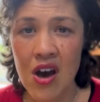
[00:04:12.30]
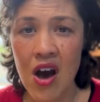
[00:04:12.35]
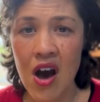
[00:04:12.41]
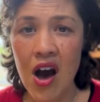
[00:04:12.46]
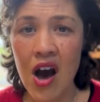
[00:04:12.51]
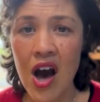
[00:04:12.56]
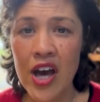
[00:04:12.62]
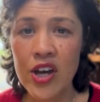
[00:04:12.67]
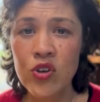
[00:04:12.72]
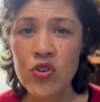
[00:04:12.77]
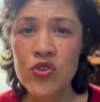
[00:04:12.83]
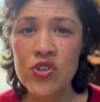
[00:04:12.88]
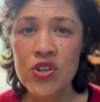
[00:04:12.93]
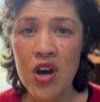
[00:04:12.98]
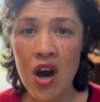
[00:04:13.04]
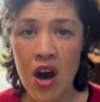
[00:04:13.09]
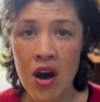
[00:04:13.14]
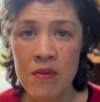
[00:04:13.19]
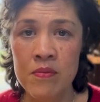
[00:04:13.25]
I could
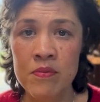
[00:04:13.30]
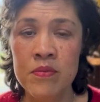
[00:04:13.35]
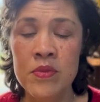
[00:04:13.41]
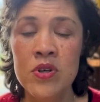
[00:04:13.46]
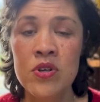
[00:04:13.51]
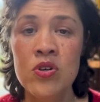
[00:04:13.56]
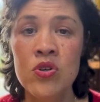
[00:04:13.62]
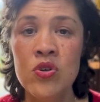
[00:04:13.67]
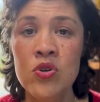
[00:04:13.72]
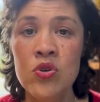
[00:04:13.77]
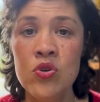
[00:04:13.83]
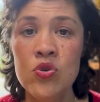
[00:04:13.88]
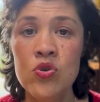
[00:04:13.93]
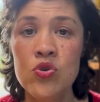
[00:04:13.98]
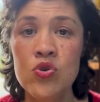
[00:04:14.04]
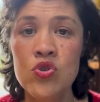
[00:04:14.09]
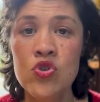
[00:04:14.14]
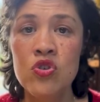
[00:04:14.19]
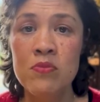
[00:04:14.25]
come
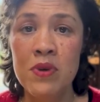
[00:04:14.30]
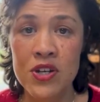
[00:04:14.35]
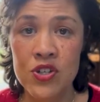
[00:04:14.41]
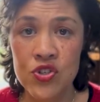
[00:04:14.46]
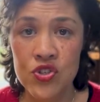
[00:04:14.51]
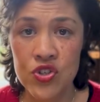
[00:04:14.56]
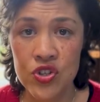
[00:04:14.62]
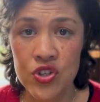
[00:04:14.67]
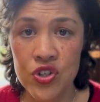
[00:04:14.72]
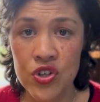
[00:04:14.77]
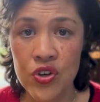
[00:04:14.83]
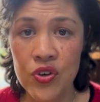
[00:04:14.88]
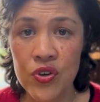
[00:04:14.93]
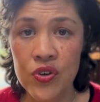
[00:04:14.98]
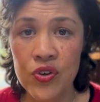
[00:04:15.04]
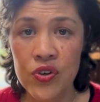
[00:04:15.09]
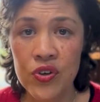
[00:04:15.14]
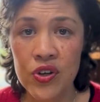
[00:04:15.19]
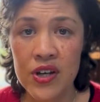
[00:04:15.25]
to my studio
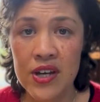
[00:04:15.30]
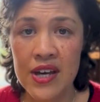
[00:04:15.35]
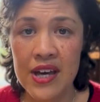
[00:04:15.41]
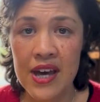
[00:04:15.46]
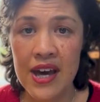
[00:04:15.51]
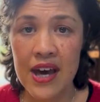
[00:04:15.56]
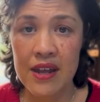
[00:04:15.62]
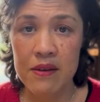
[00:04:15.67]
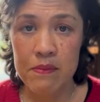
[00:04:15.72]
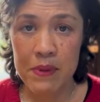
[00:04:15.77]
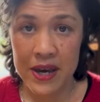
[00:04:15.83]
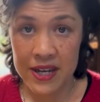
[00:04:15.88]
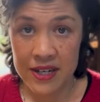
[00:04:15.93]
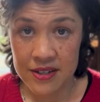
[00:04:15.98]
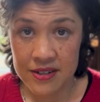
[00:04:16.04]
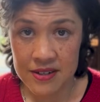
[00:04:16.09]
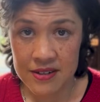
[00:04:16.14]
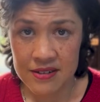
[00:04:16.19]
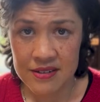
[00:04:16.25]
and
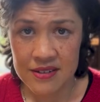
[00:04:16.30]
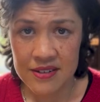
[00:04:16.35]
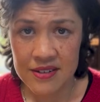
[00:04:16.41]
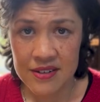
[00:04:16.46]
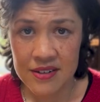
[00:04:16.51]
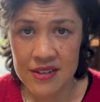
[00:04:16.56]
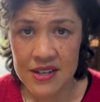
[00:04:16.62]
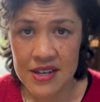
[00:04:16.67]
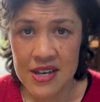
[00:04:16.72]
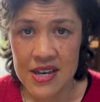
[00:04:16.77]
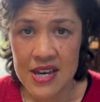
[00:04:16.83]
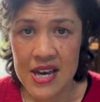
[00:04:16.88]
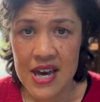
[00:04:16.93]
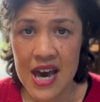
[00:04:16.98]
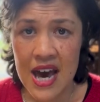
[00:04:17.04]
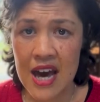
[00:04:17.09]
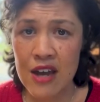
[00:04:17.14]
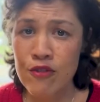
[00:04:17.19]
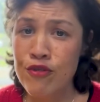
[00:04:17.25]
paint.
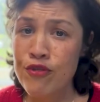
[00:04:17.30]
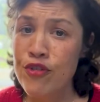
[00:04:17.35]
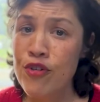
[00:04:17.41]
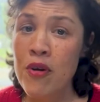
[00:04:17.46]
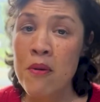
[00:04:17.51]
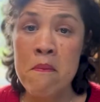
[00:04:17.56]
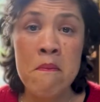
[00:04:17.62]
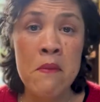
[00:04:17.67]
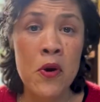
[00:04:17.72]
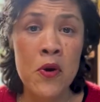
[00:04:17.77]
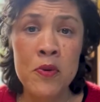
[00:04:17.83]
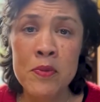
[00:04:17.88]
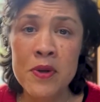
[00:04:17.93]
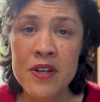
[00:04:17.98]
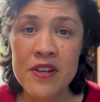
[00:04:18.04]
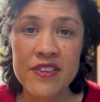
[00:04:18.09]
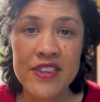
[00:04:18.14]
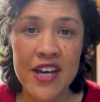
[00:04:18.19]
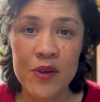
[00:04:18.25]
And for a
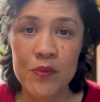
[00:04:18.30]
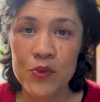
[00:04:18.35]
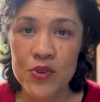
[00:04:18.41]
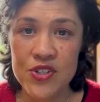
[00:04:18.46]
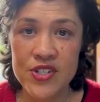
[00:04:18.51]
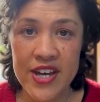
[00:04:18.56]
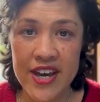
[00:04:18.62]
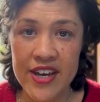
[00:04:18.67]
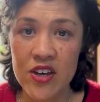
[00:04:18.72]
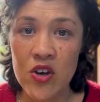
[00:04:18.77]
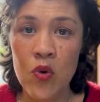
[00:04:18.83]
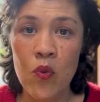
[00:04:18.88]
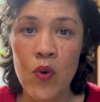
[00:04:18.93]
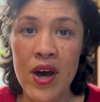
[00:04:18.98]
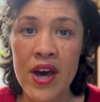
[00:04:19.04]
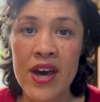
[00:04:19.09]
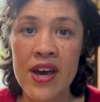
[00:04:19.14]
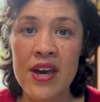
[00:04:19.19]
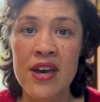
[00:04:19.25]
moment, that would take
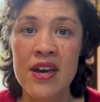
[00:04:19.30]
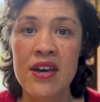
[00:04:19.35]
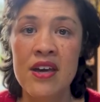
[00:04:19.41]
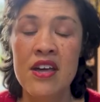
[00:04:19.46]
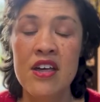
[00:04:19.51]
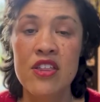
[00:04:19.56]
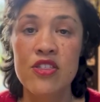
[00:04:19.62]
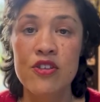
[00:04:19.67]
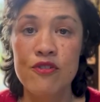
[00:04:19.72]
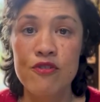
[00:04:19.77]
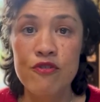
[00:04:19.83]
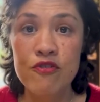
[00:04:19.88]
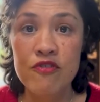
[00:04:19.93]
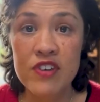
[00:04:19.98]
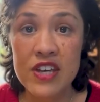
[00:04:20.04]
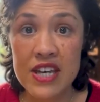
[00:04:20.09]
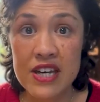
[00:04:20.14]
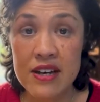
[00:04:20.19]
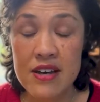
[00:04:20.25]
away the
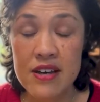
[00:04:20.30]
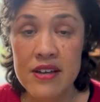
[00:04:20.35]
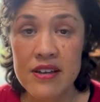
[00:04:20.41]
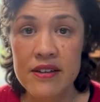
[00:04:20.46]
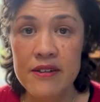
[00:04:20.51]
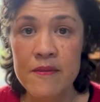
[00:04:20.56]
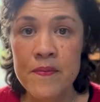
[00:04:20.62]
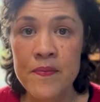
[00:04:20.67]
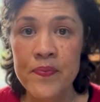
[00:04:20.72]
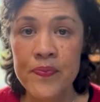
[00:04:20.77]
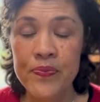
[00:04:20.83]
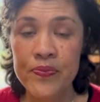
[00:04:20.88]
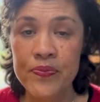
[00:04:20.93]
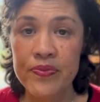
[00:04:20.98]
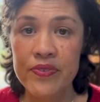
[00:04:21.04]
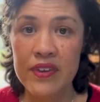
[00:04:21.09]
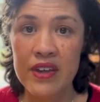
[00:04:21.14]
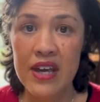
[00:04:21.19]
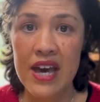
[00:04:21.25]
fear
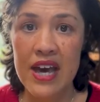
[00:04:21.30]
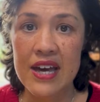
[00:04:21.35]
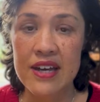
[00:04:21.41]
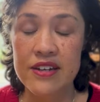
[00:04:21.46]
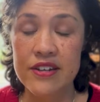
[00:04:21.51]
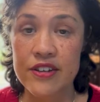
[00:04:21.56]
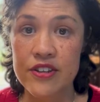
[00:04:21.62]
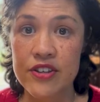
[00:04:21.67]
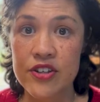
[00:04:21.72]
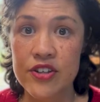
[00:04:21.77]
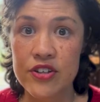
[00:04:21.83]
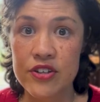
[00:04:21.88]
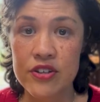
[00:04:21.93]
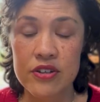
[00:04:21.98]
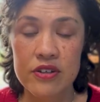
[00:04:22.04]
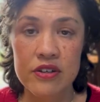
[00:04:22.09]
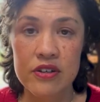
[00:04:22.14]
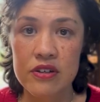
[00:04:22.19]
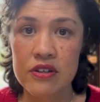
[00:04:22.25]
and the
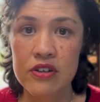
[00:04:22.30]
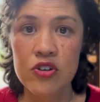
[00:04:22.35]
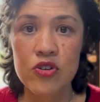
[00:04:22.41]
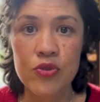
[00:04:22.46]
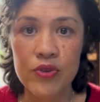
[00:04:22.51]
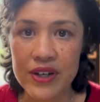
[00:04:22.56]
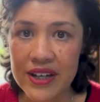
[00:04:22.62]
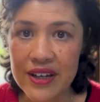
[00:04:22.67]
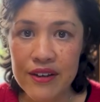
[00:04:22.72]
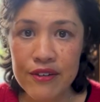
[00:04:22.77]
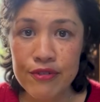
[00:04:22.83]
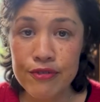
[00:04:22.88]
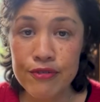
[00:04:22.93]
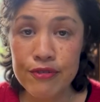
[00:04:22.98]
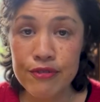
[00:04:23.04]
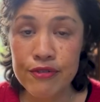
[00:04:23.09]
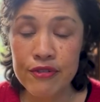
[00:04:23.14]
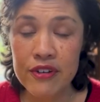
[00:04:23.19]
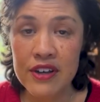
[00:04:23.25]
grief
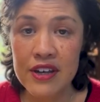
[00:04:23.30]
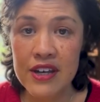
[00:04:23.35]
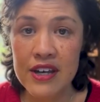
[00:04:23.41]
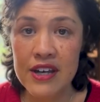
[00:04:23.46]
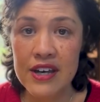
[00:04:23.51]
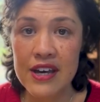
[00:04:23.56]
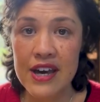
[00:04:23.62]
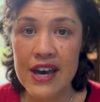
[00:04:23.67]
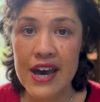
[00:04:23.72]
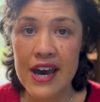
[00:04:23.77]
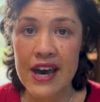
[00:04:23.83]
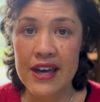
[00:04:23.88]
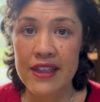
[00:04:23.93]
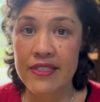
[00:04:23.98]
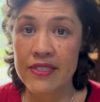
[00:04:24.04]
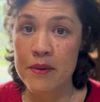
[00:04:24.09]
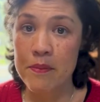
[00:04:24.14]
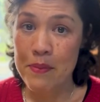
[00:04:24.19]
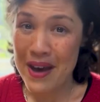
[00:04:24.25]
and
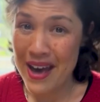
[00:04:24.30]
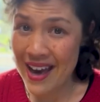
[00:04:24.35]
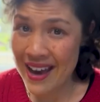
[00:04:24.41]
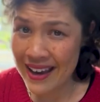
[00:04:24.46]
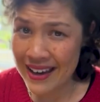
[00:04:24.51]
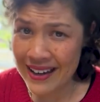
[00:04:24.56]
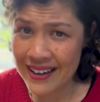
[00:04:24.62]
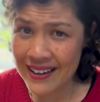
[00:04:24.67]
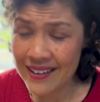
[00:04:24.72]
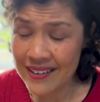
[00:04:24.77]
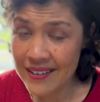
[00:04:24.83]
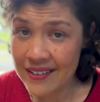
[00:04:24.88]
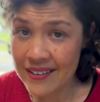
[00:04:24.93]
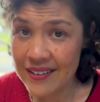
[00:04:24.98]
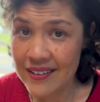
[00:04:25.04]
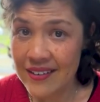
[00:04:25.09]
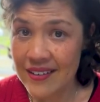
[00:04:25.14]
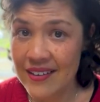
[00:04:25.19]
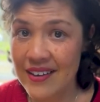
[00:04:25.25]
the pain.
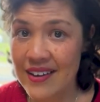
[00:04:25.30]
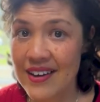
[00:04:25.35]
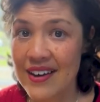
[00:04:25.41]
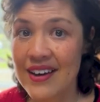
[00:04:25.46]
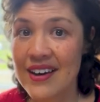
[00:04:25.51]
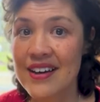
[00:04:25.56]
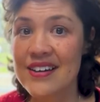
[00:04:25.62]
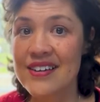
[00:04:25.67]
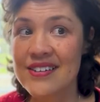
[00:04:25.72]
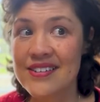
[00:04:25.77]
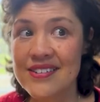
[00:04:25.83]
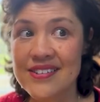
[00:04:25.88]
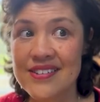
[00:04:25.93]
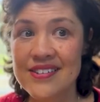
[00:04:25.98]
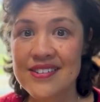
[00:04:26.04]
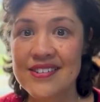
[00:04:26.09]
And